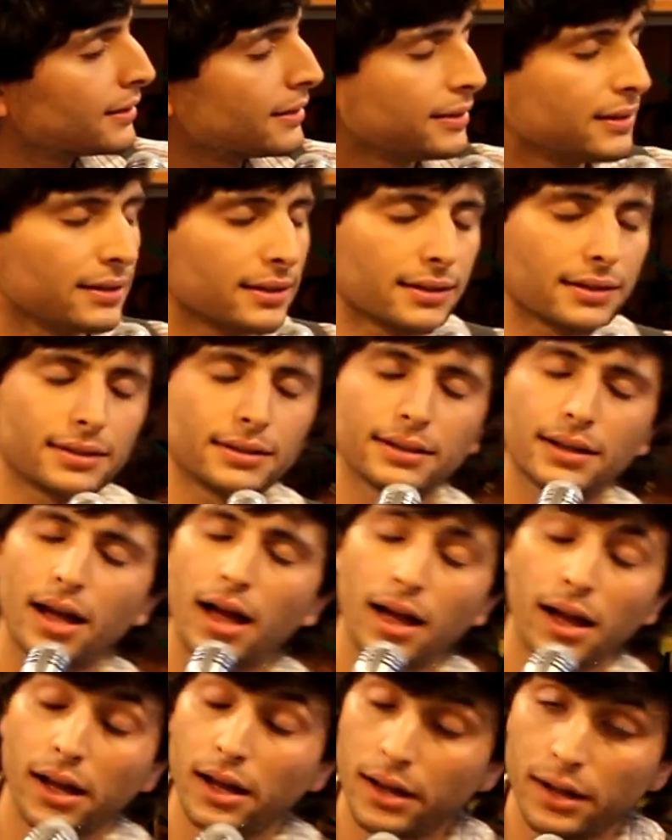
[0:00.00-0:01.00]
Ugh,
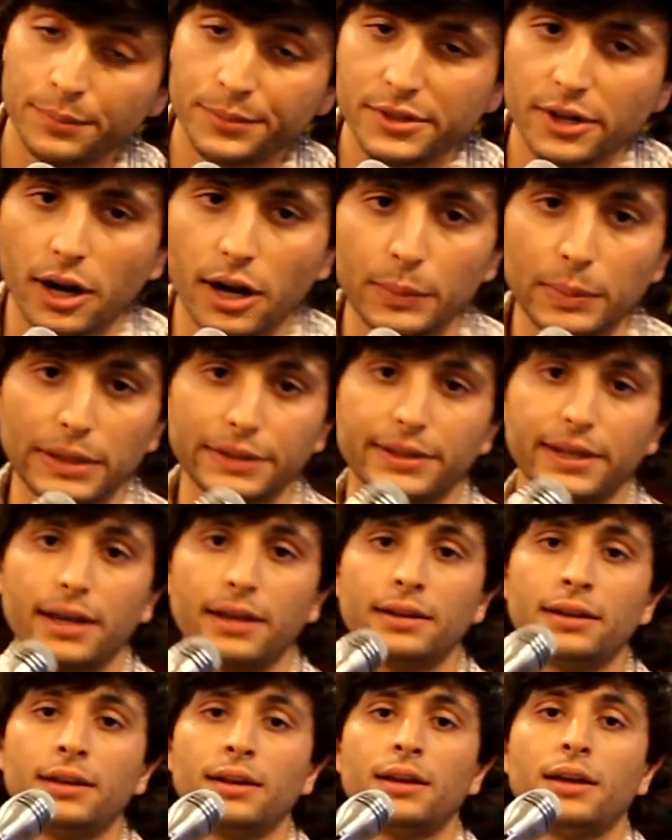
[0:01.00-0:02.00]
I'm sorry about
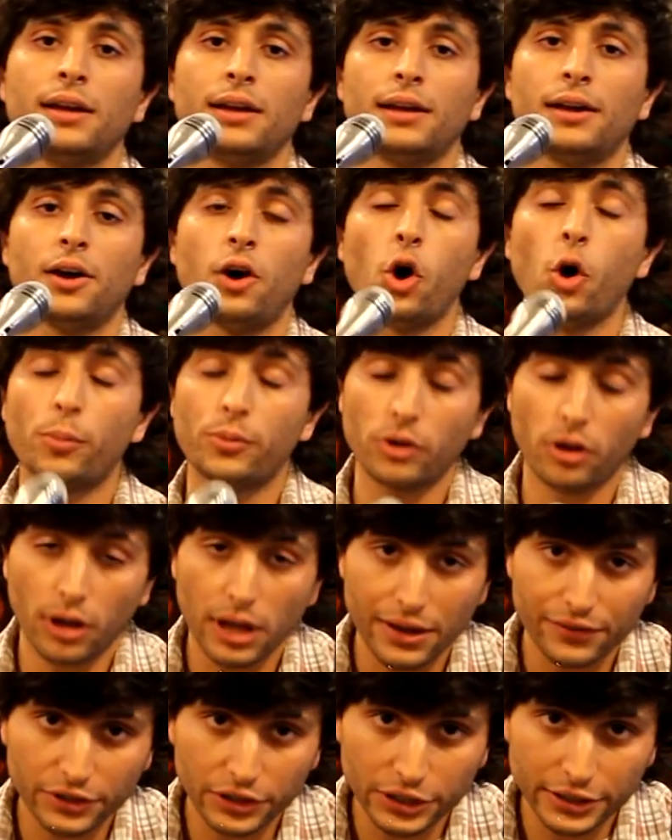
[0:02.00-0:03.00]
that. Hope you all
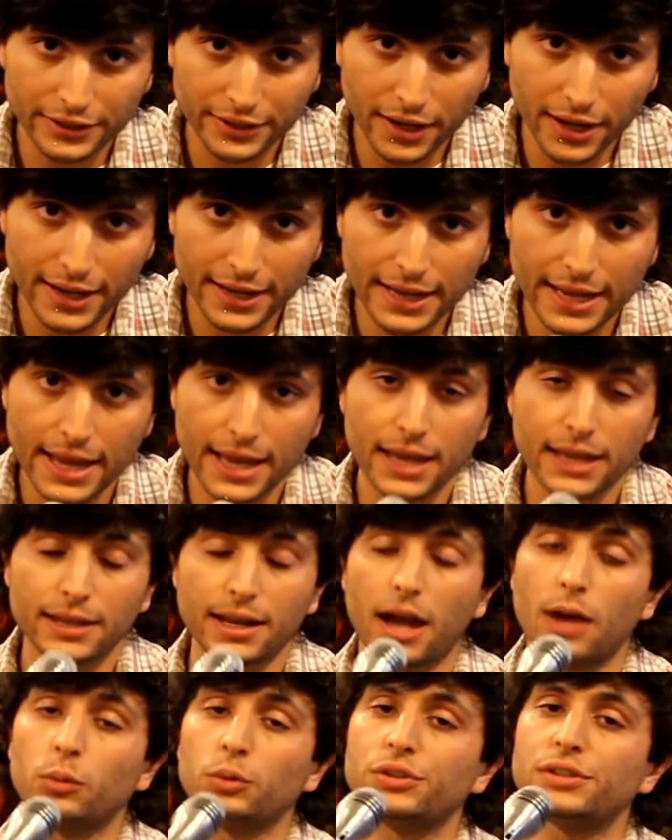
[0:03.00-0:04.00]
have a good night, and
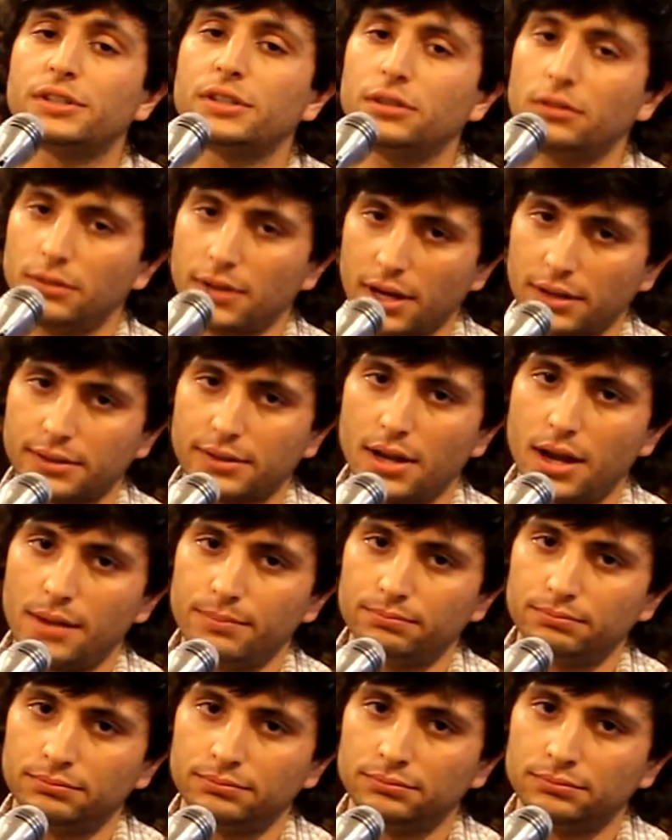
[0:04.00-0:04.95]
I will see you next time.